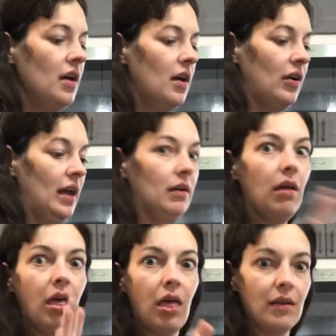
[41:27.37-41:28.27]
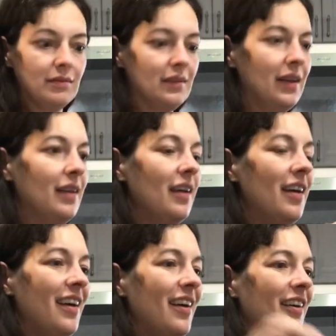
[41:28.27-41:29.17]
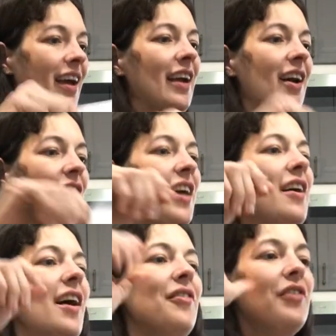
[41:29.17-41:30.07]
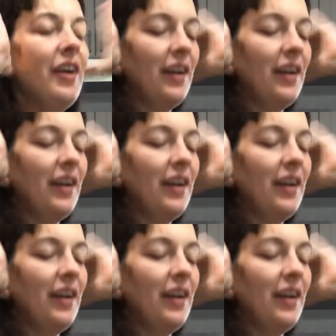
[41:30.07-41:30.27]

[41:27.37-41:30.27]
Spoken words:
Okay, I got that off.